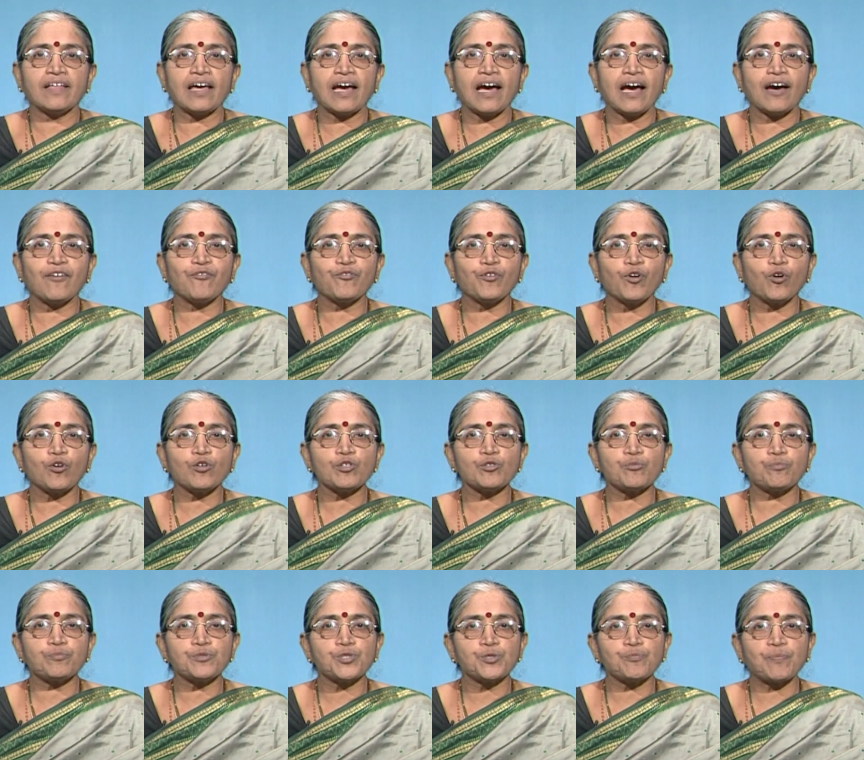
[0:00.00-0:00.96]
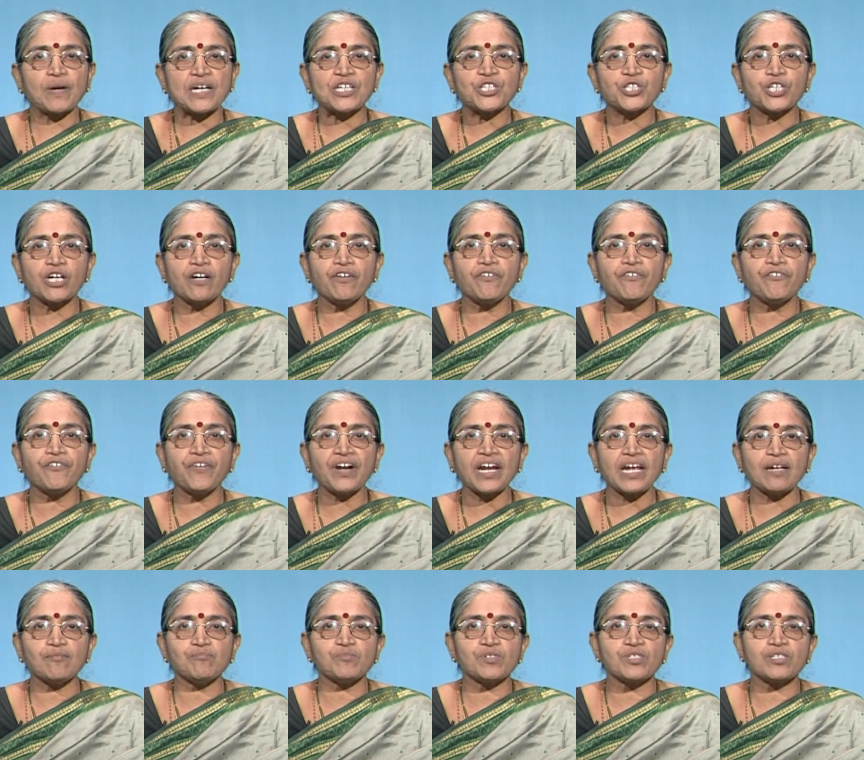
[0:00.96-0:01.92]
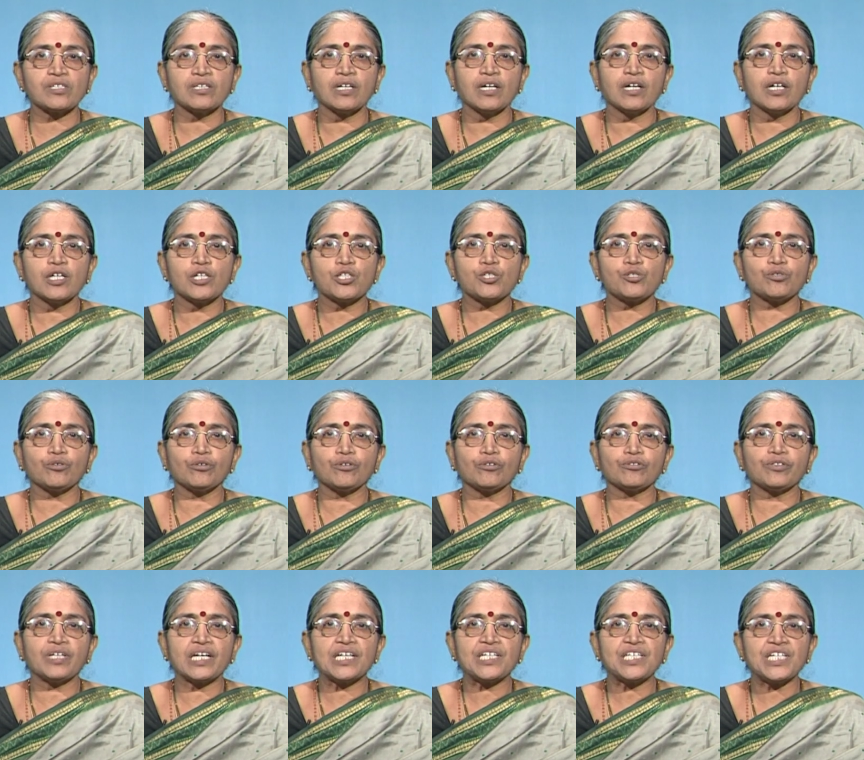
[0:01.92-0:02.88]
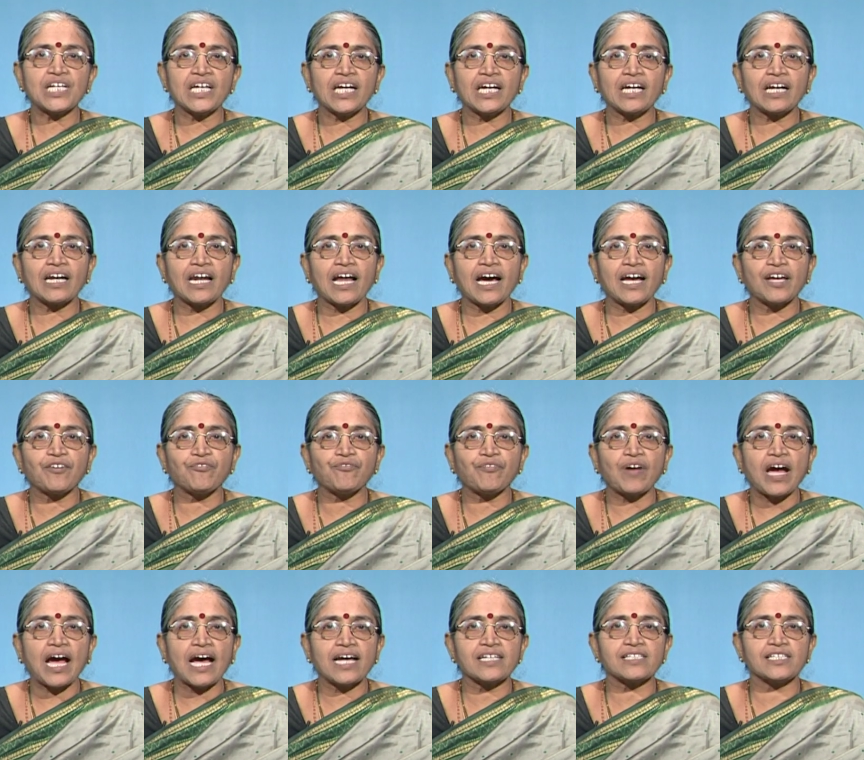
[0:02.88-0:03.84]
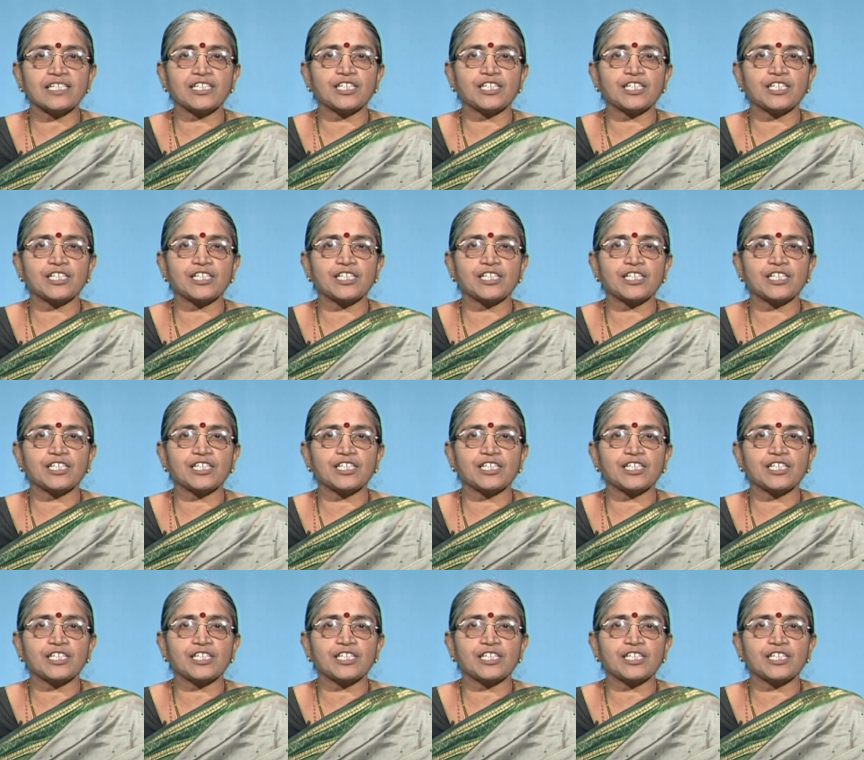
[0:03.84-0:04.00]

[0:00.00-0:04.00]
they have no special dreams. So, they take life as